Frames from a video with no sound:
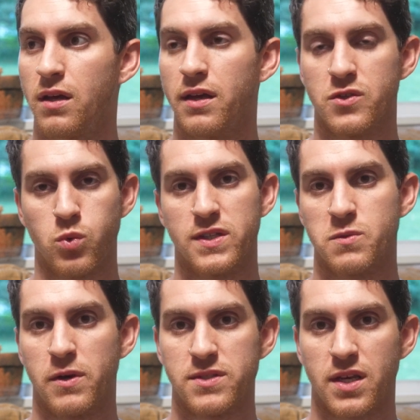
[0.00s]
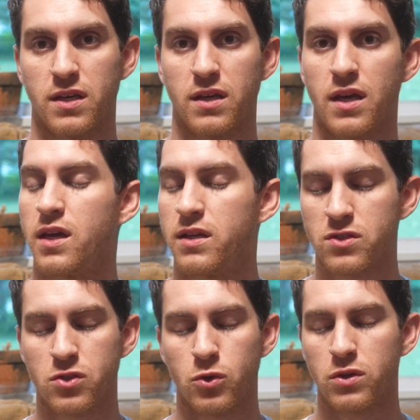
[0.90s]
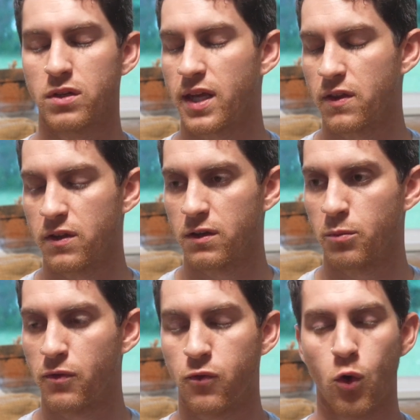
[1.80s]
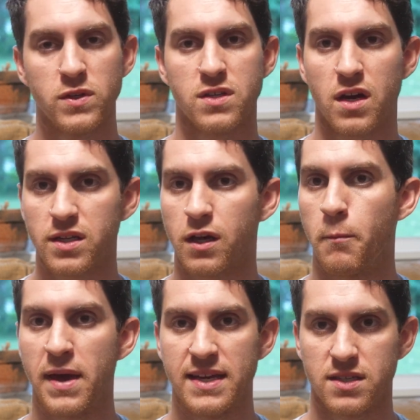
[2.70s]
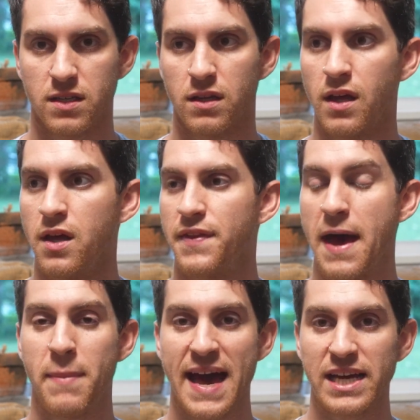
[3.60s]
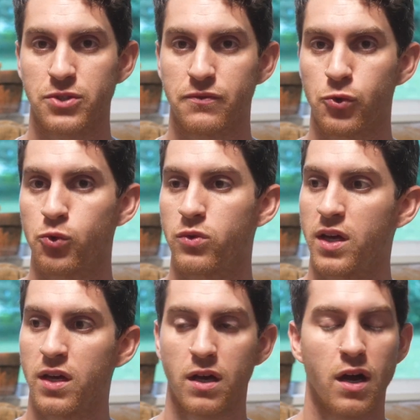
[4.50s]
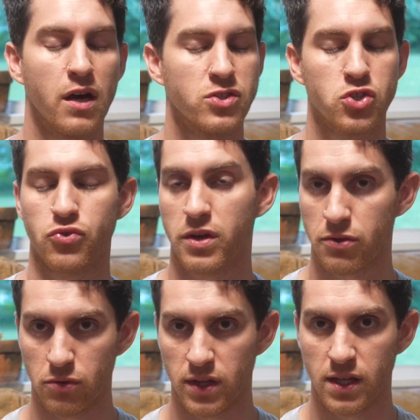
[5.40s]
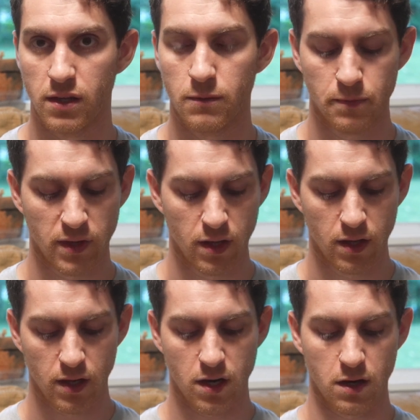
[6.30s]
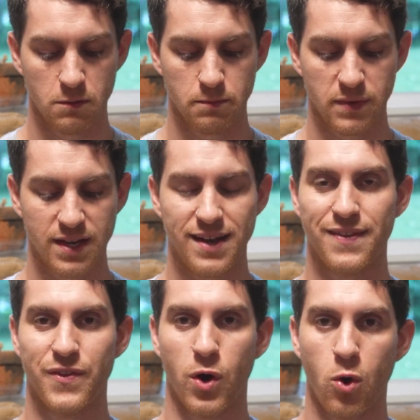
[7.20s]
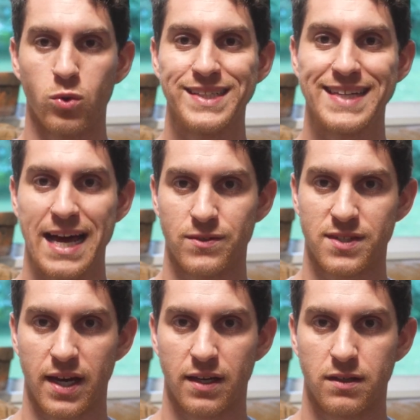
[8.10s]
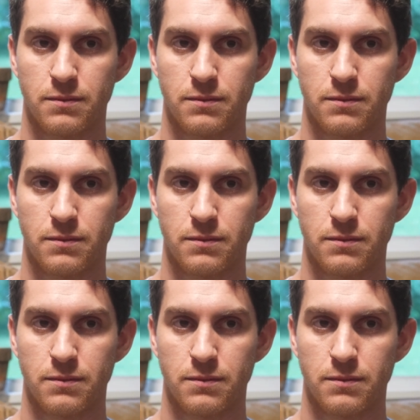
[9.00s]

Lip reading: is what it smells like. It is so, the performance on it, amazing. That passion fruit cuts straight through the heat. The only downside,